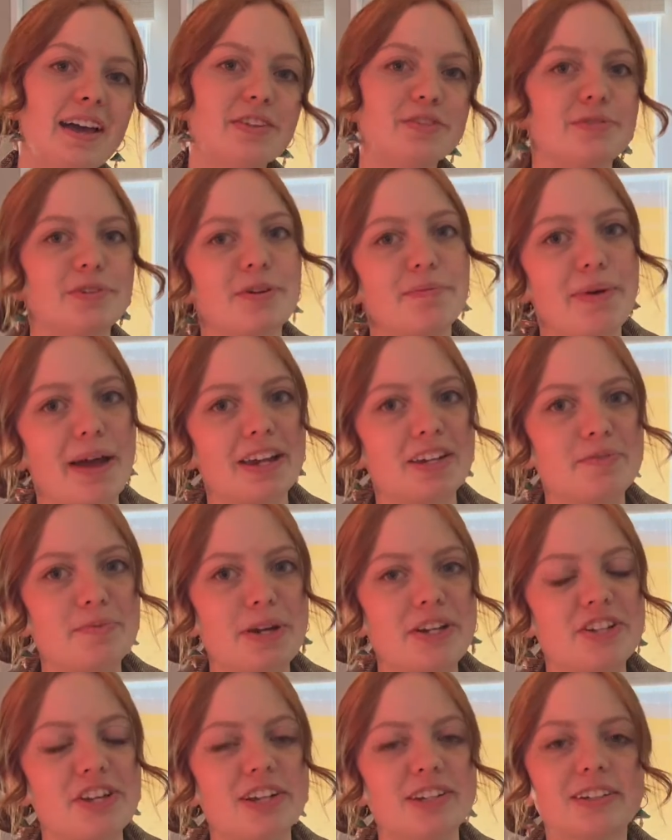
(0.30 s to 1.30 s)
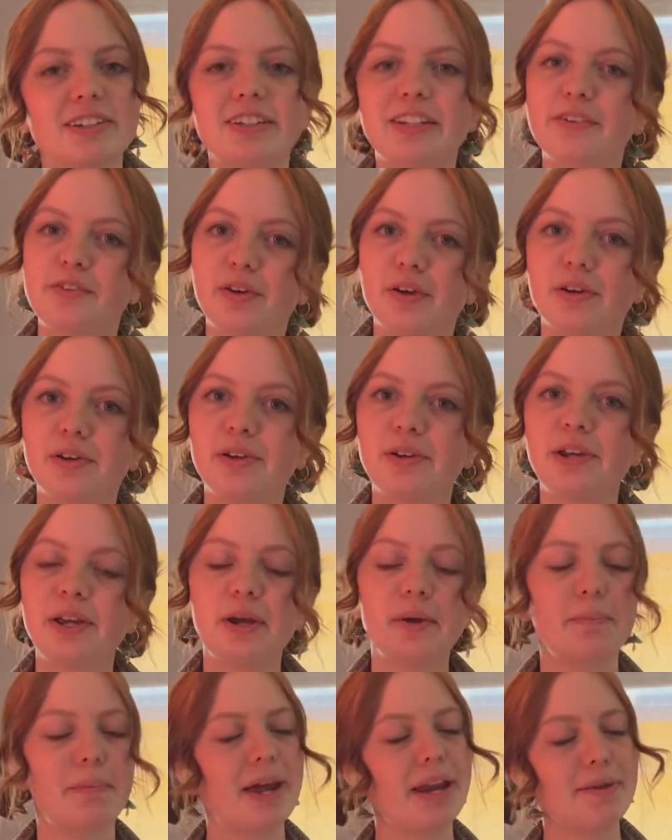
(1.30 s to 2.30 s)
welcome back to my channel, and if you're new
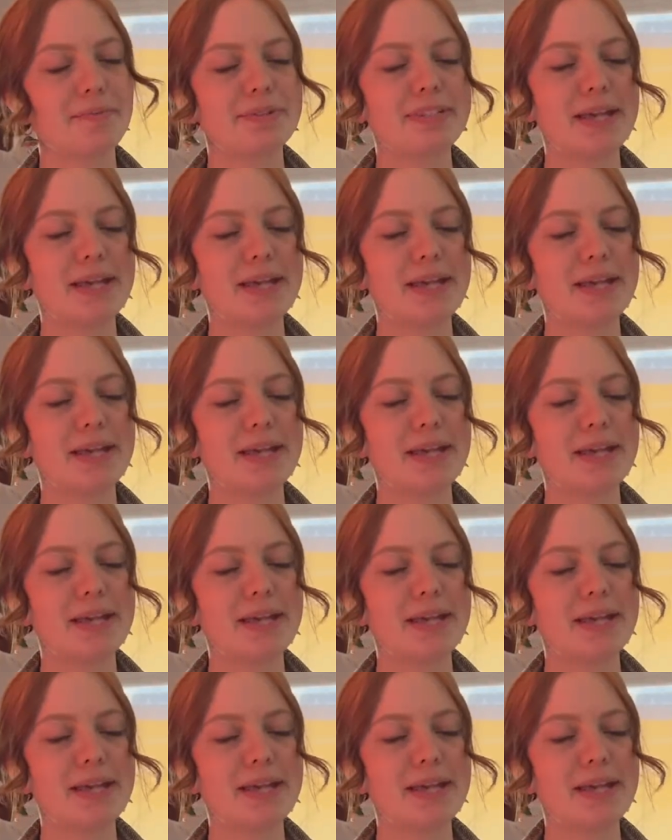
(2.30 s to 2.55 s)
here, my name is